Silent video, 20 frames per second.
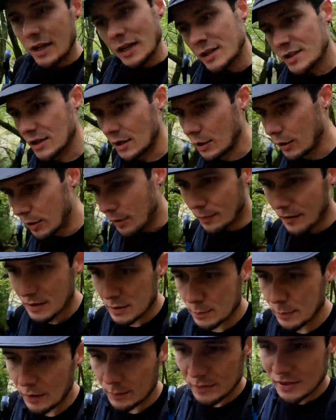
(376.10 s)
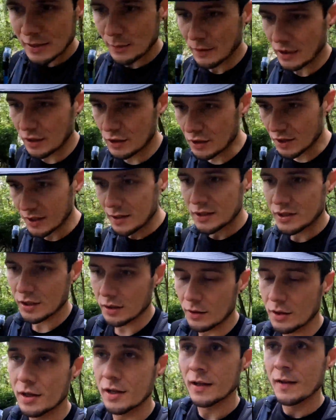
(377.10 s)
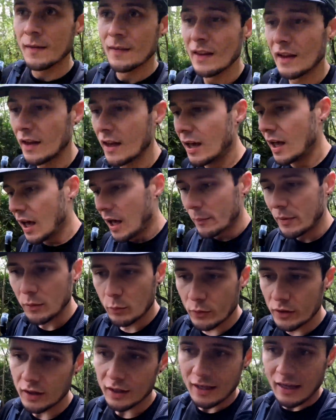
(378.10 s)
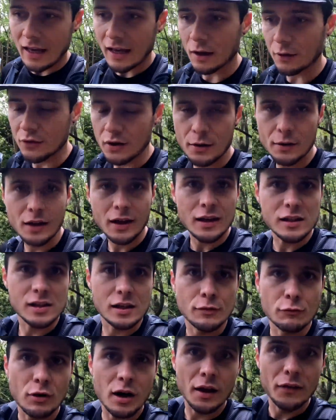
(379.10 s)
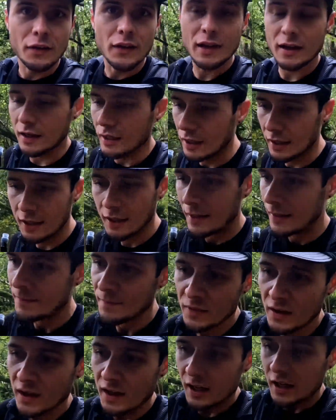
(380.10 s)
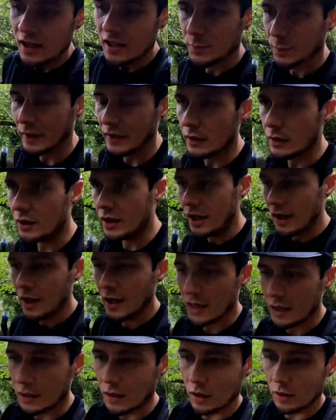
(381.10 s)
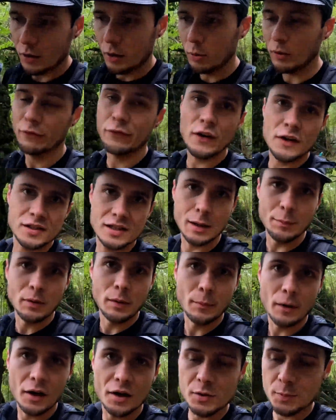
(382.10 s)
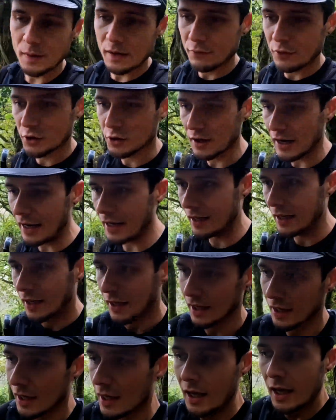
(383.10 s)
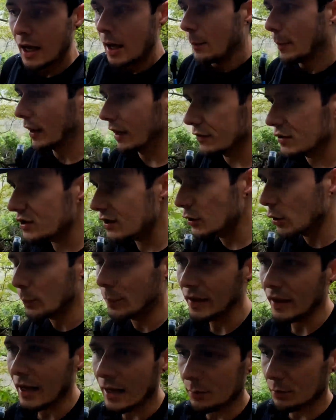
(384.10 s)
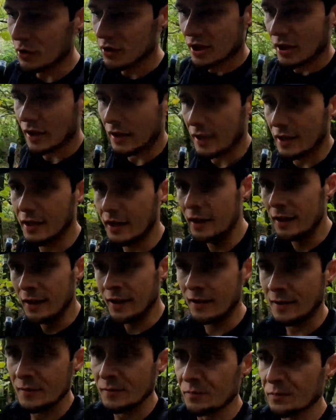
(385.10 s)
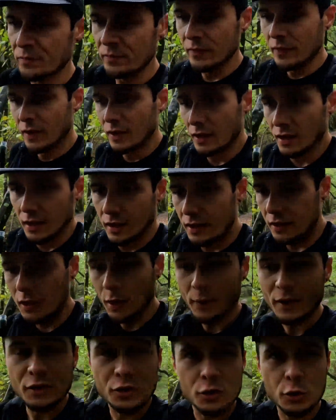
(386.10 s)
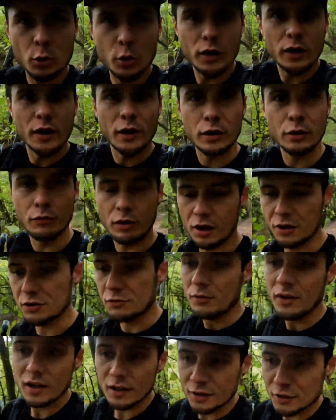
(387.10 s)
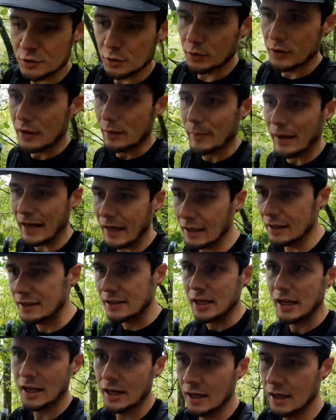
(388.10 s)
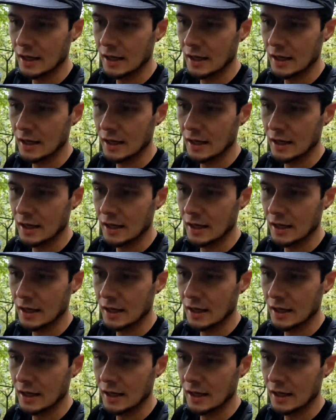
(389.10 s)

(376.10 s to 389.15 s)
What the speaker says: So that might be something I look into. I mean, when I get out there and actually run, then it's been okay, you know. Well, first couple of miles, bit of a drag, but I've still been able to, you know, enjoy runs, really enjoy them, and